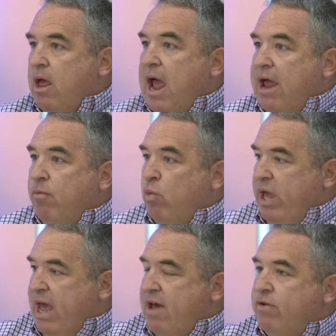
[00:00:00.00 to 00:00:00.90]
and
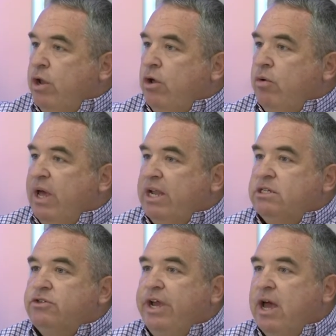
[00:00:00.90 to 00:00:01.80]
we have a new
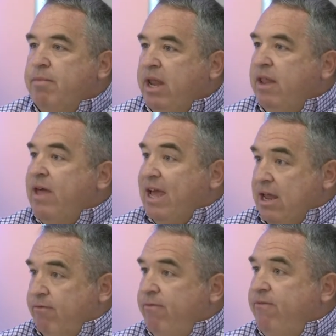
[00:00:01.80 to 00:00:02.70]
industry coming in that
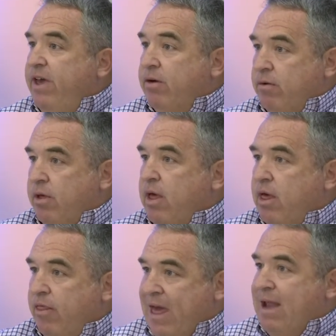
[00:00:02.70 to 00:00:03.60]
can fill
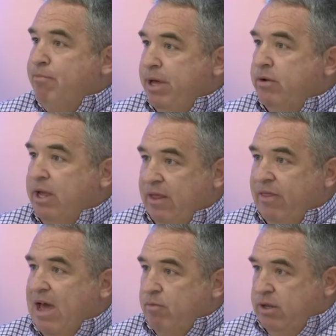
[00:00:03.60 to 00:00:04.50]
that building,
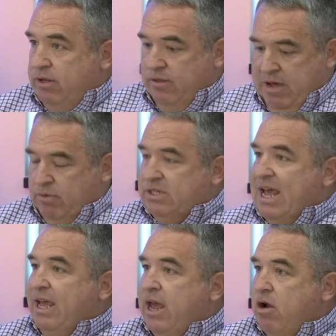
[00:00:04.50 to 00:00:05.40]
that will
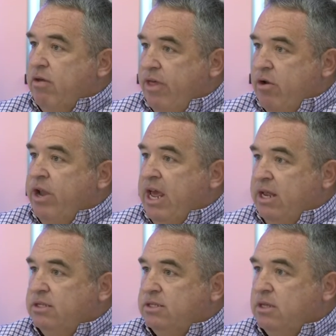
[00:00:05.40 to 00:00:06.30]
take care of their
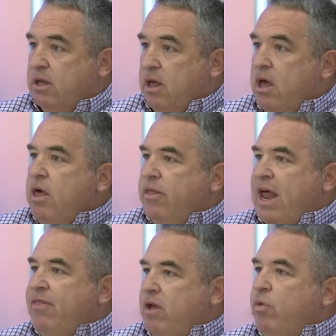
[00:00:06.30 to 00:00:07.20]
needs, then
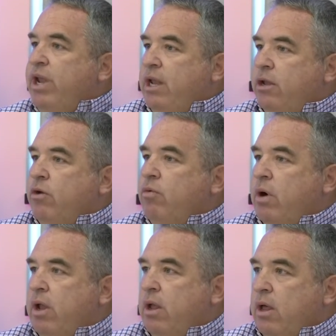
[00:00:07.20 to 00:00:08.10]
I think we need to do
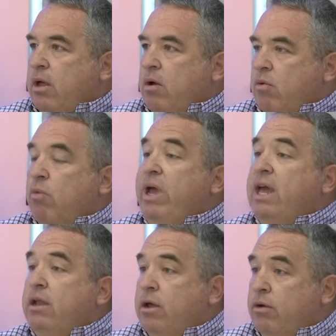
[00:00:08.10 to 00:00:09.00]
what we
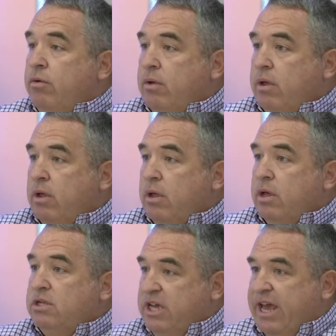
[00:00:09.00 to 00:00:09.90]
can do
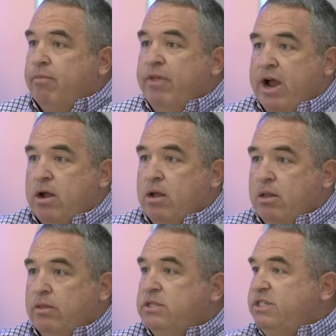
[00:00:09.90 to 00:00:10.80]
to get them there.
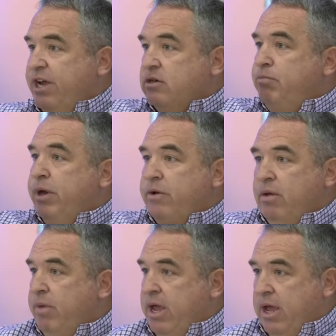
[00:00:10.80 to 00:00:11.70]
The Sears
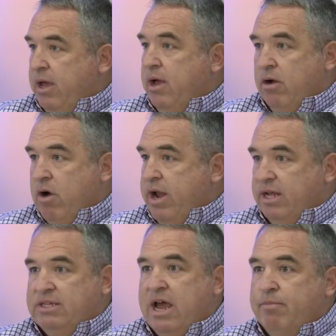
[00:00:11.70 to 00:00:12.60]
building being a great
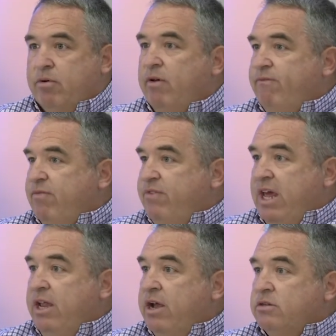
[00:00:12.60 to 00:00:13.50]
example.
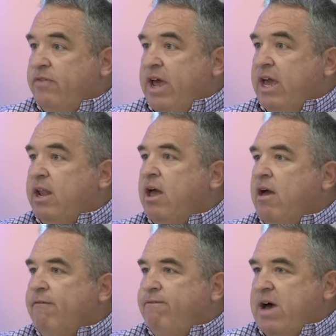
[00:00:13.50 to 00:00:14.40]
15 years vacant,
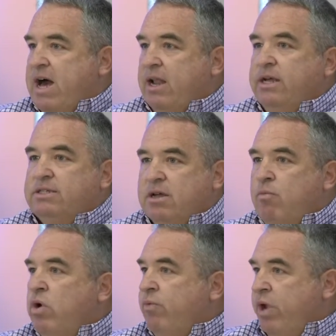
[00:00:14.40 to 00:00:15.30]
finally
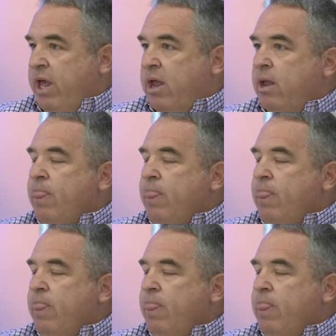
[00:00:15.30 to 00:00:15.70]
someone went in.